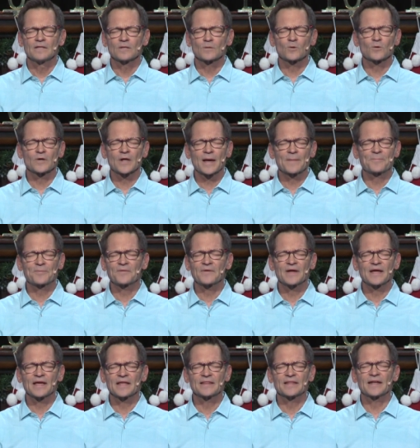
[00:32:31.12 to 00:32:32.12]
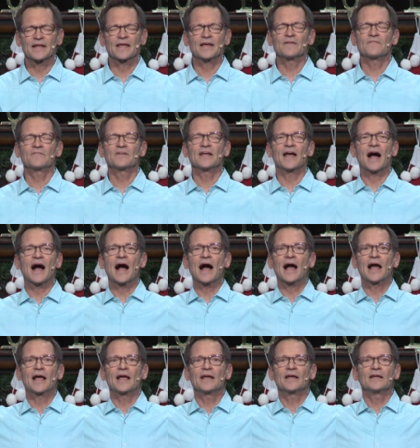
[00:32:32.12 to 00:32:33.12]
Lord, I pray that every
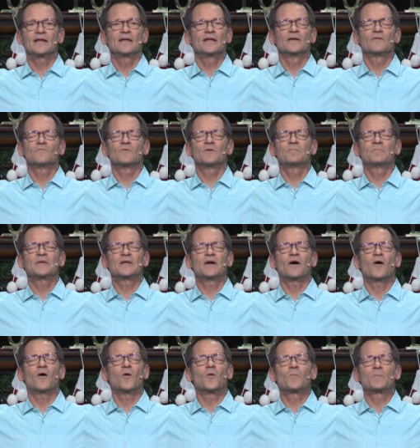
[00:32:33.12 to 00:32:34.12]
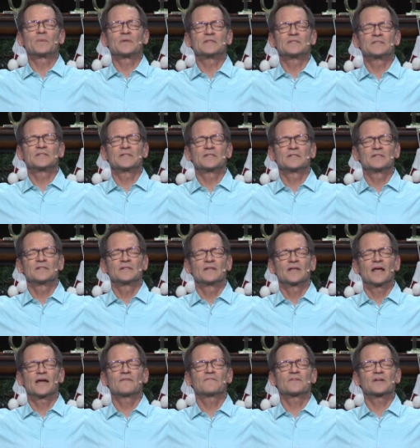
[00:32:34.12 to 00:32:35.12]
eye would be opened,
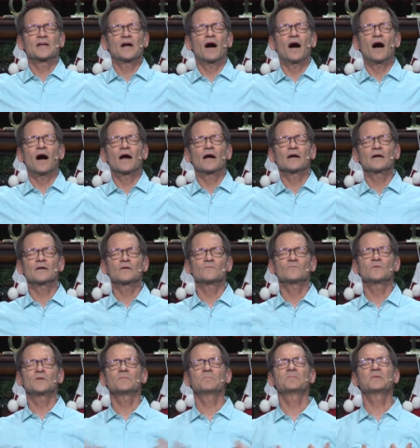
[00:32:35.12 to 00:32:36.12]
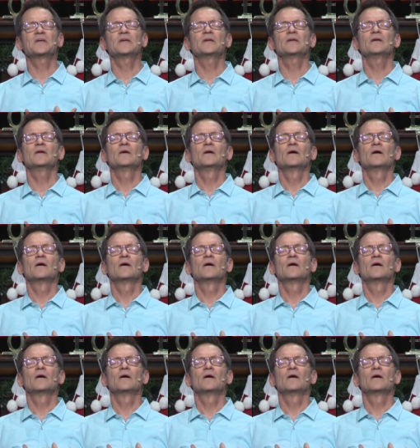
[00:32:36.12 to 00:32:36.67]
every heart would be